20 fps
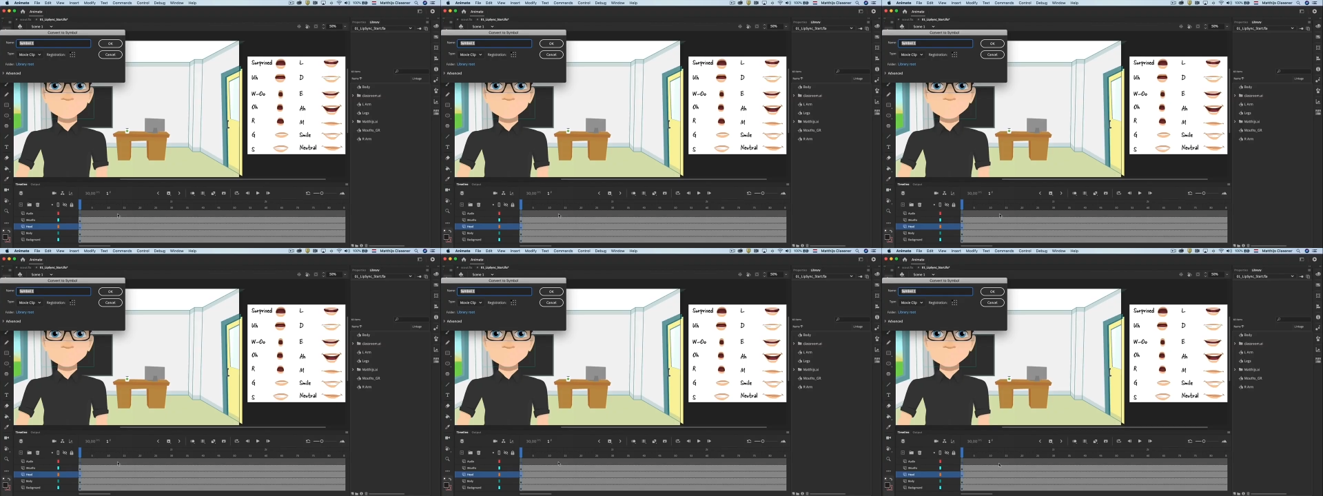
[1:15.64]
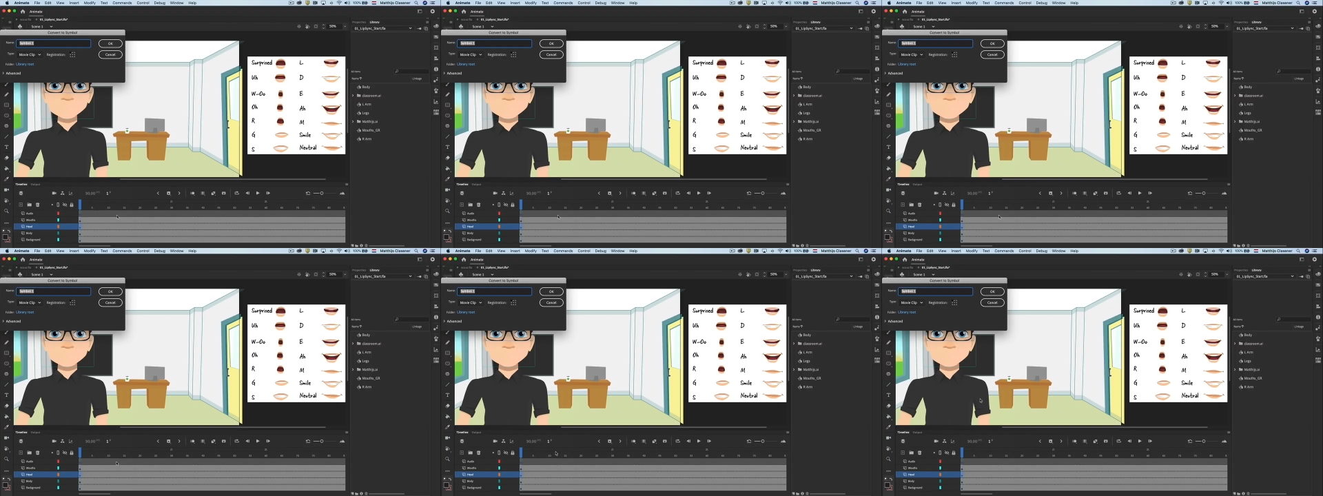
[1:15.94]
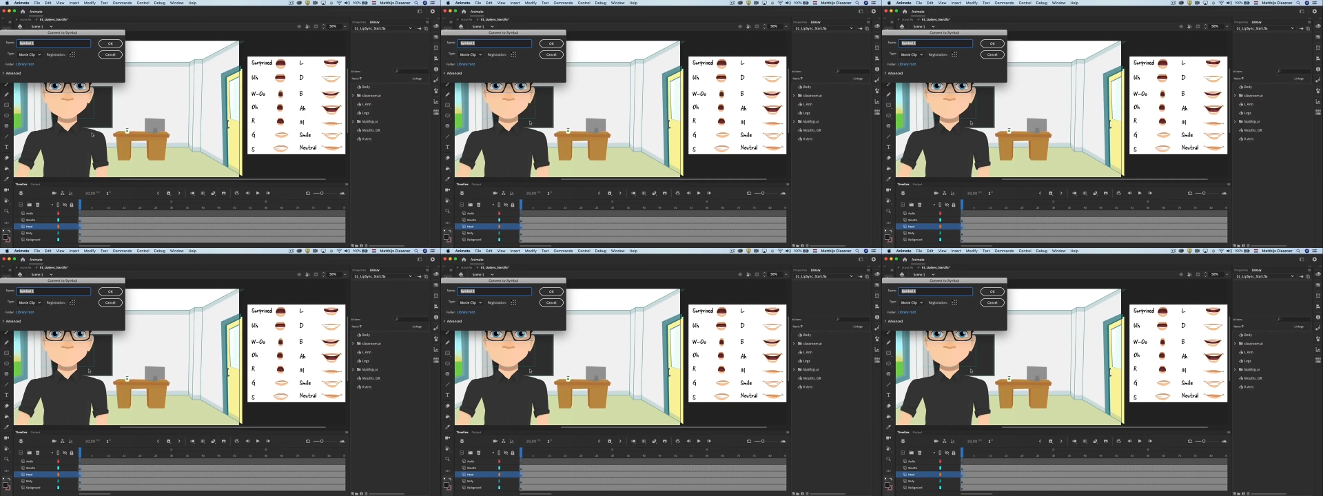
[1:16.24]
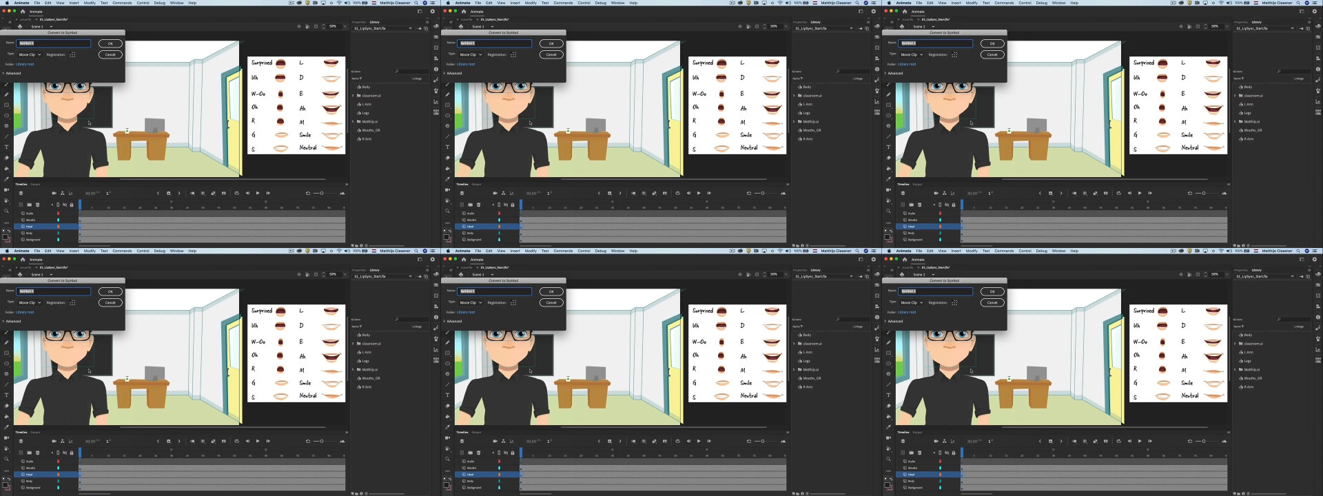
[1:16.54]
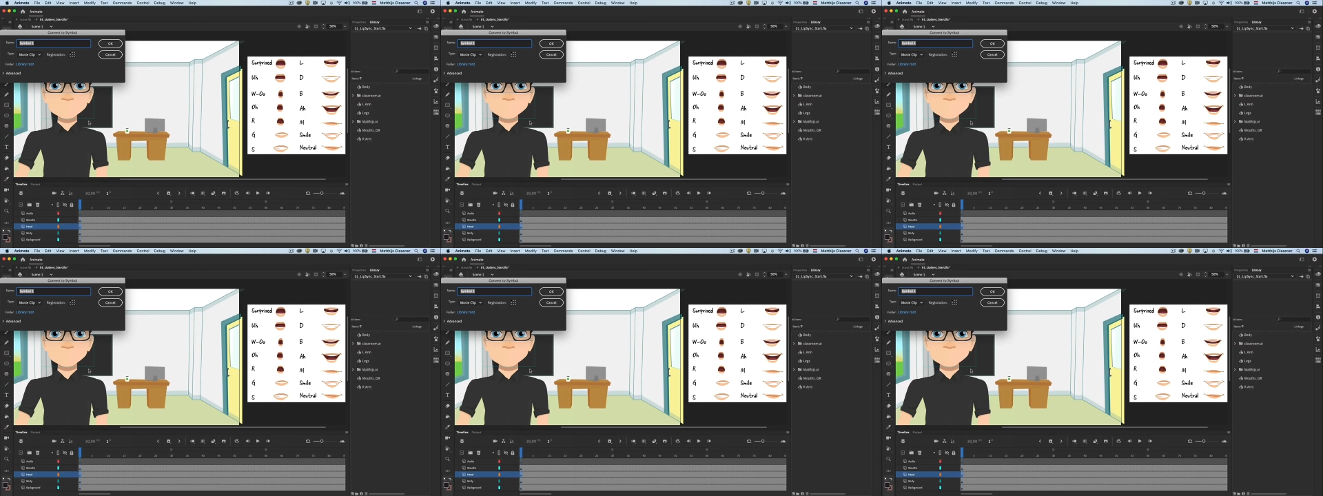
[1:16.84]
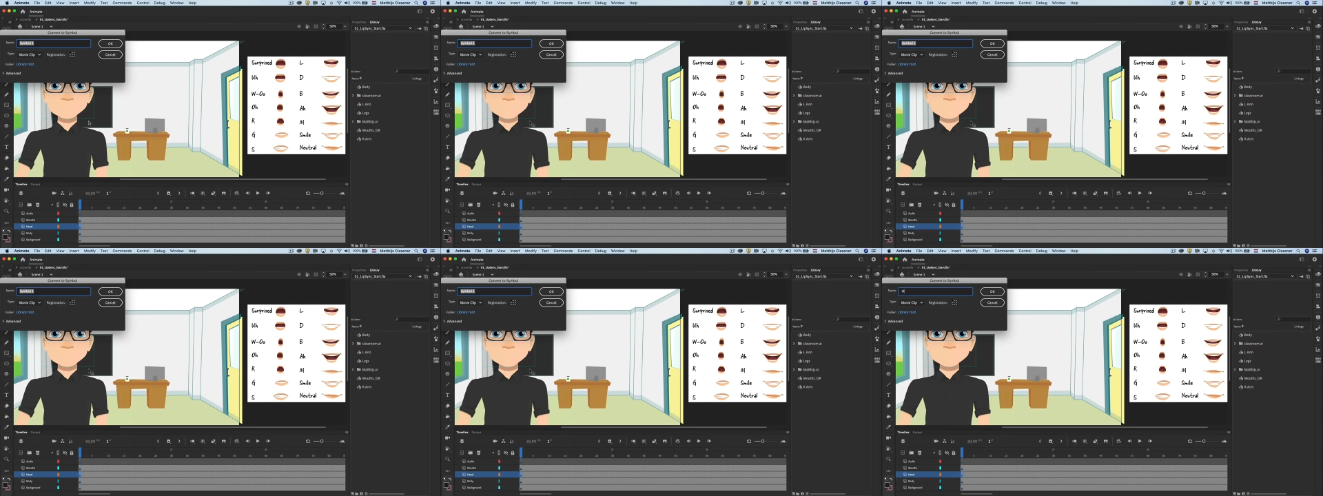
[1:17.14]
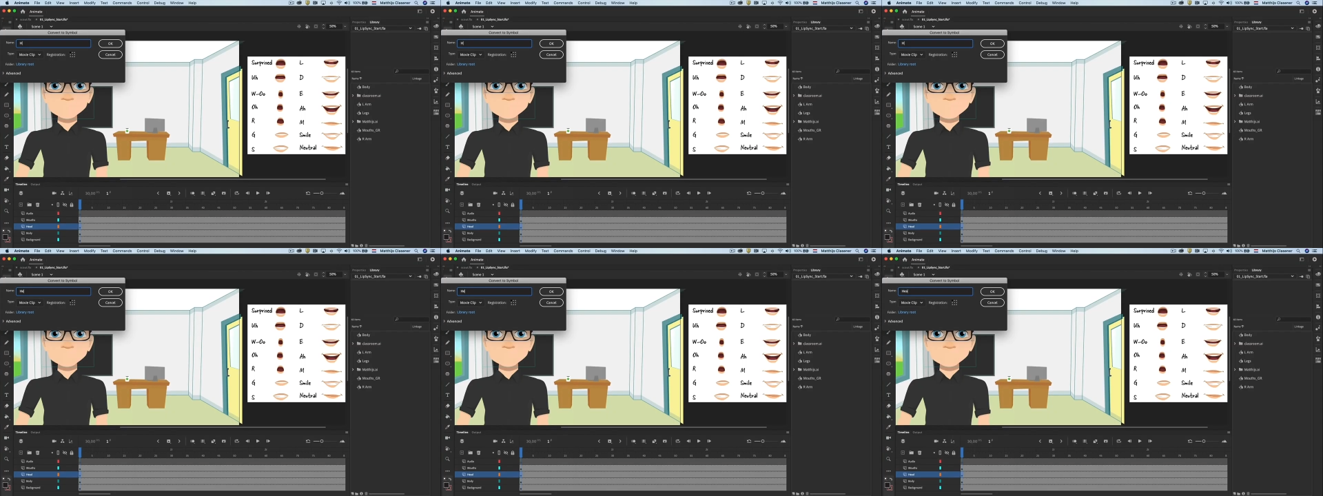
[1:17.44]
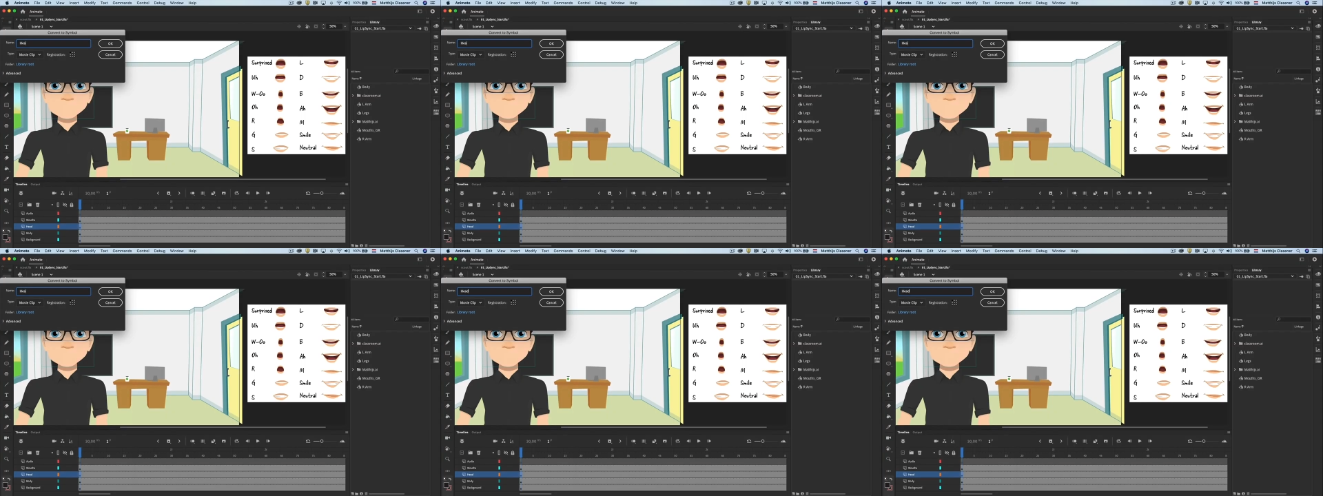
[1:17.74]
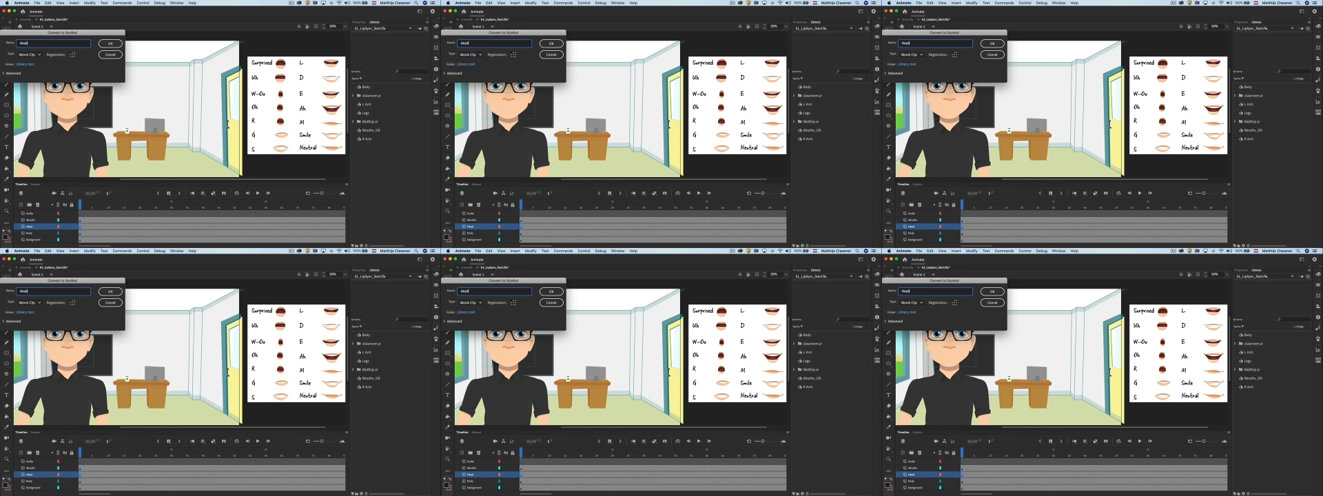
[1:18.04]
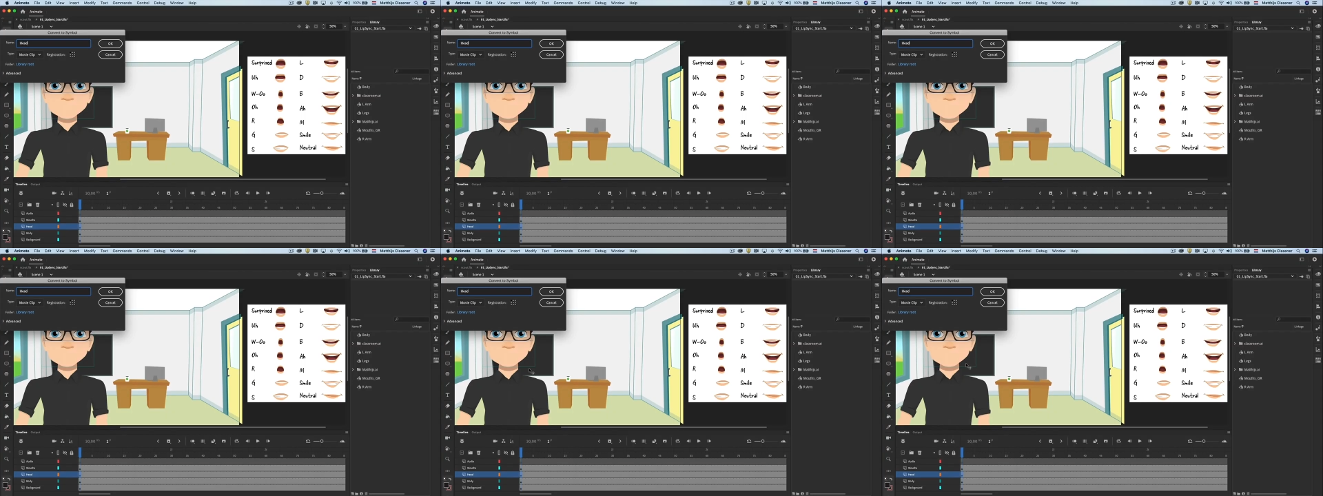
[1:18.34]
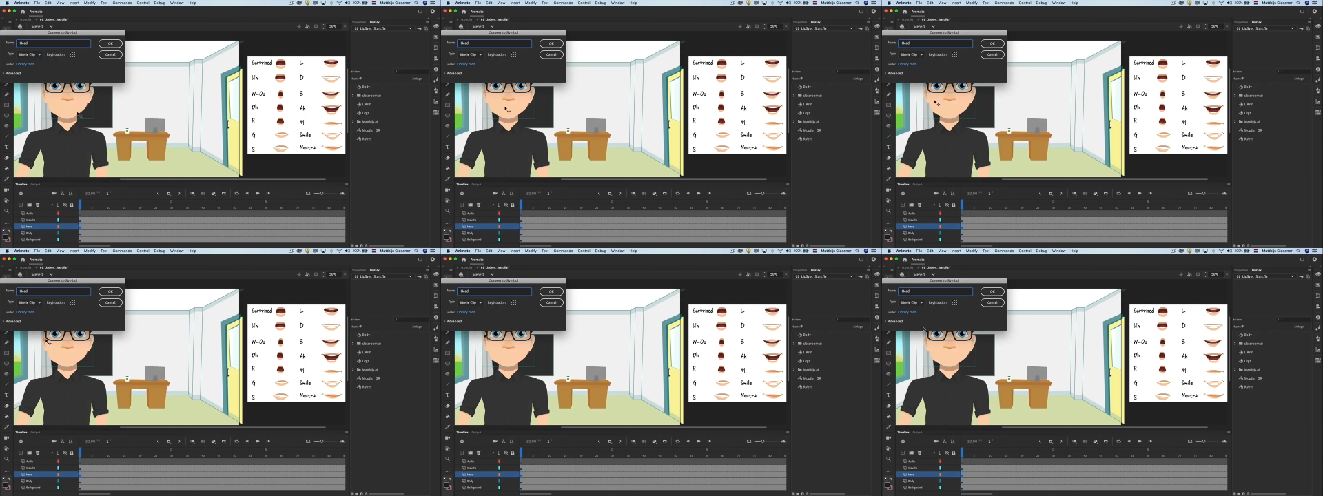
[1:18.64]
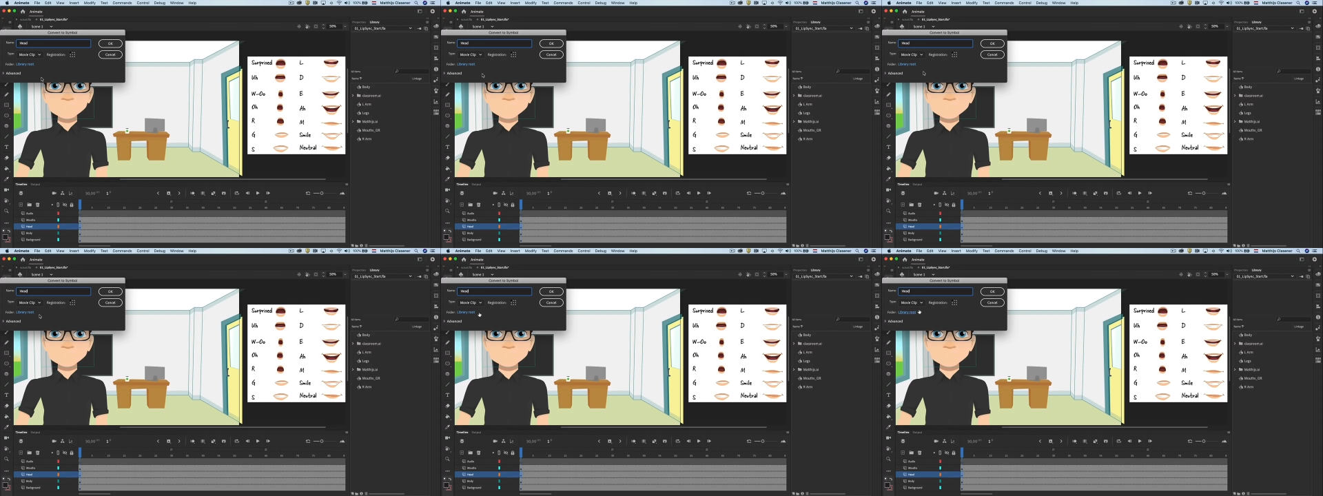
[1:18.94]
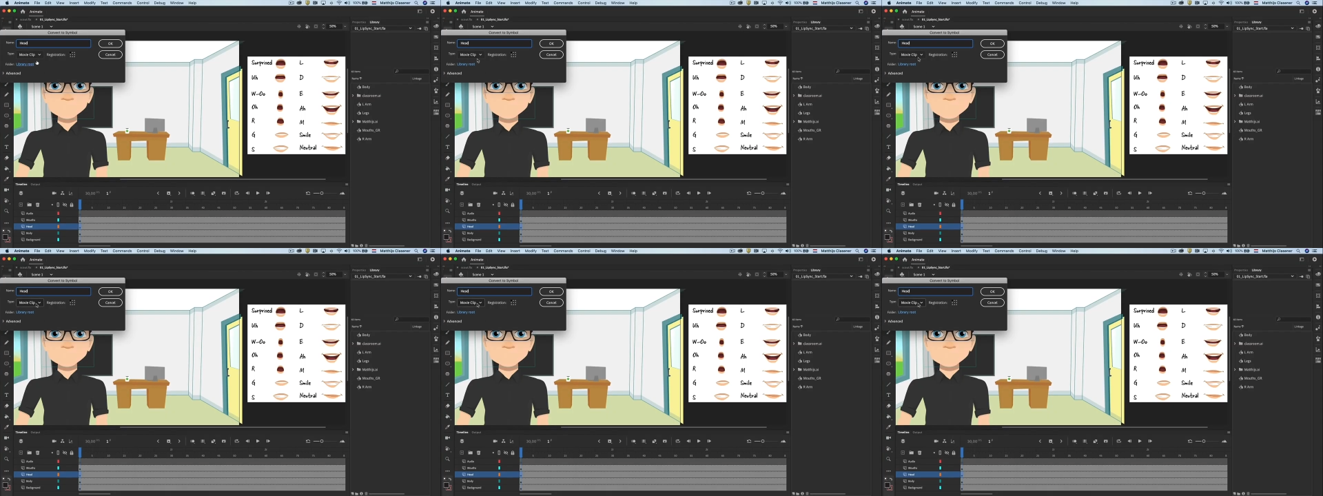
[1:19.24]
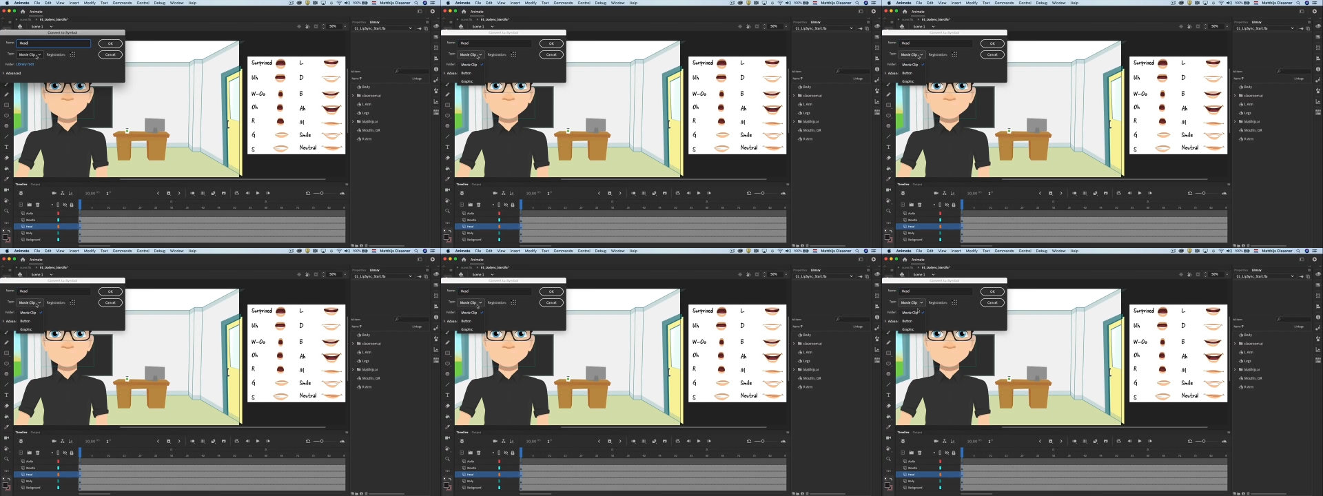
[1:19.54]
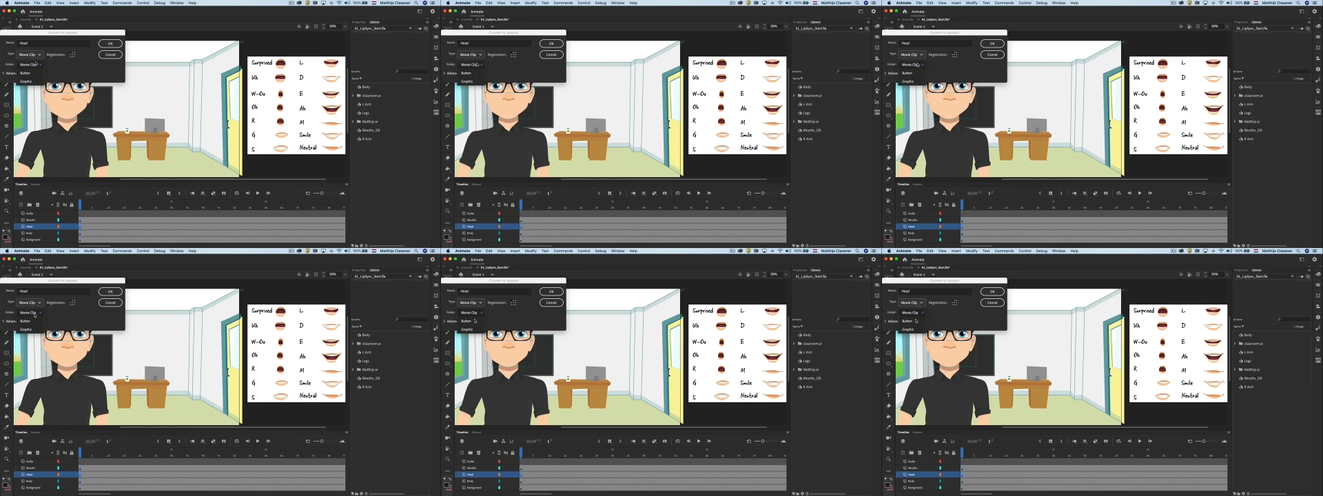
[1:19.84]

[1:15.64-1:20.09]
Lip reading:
Nobody's mouth can be seen.